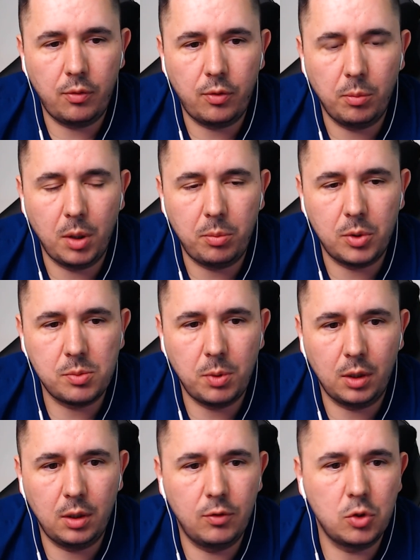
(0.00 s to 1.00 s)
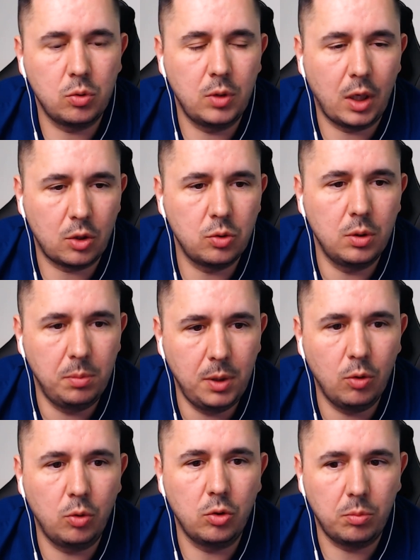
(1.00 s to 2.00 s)
From my perspective, it should actually
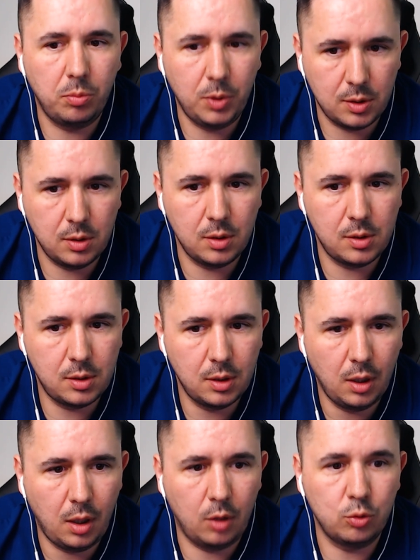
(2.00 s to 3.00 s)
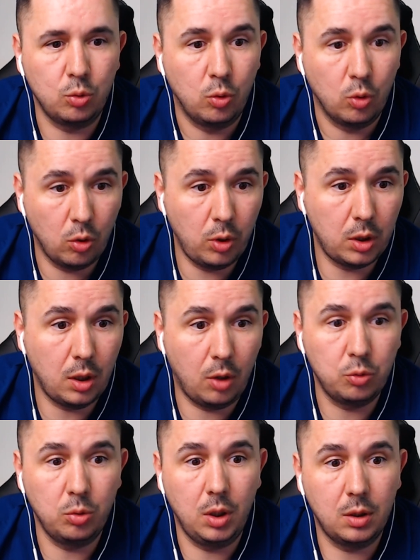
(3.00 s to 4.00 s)
be on your business. How to grow it,
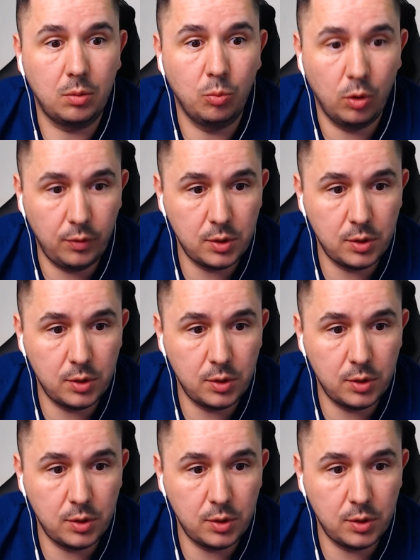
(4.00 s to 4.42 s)
how to get more